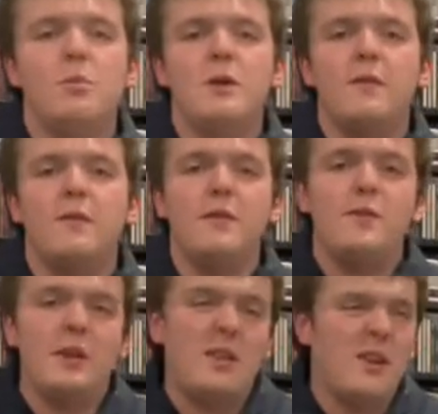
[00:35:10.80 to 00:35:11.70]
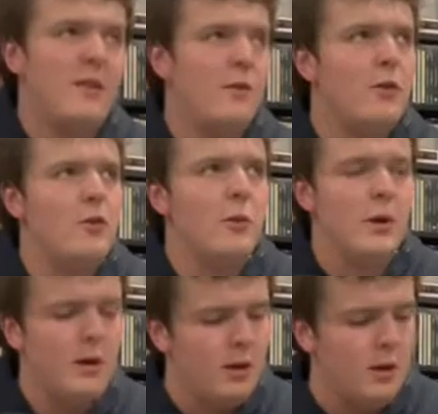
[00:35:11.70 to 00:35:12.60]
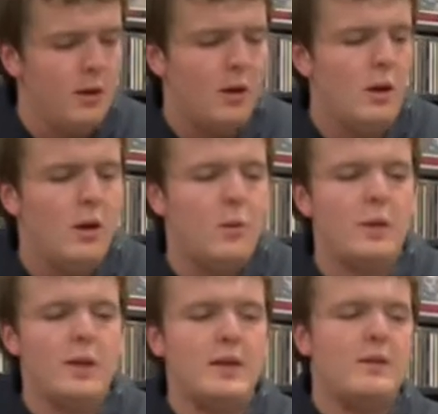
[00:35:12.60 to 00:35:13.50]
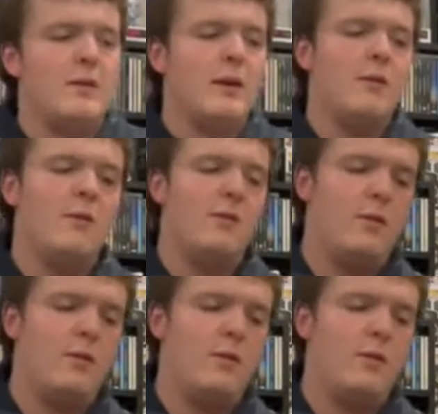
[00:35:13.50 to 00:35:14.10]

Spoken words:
be the 50th anniversary release of,